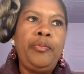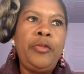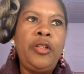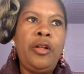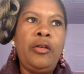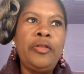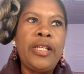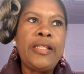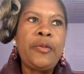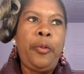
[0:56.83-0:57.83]
you know,
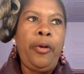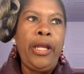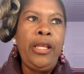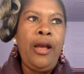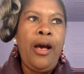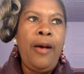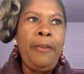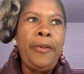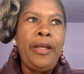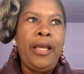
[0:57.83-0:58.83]
just pray up
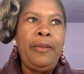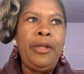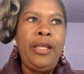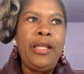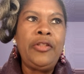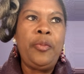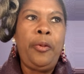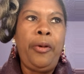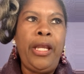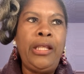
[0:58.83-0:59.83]
and begin to
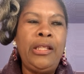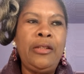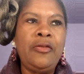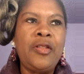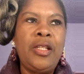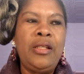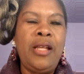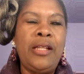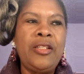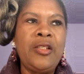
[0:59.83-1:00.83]
pray and intercede
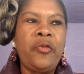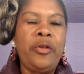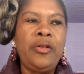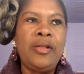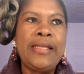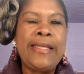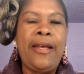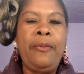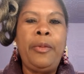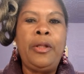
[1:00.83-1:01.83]
not just for
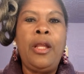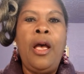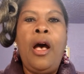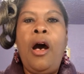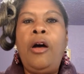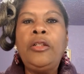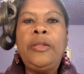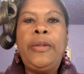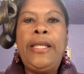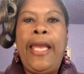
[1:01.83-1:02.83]
yourself, but on the
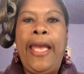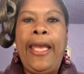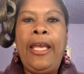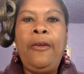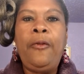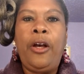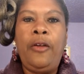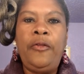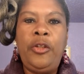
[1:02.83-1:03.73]
behalf of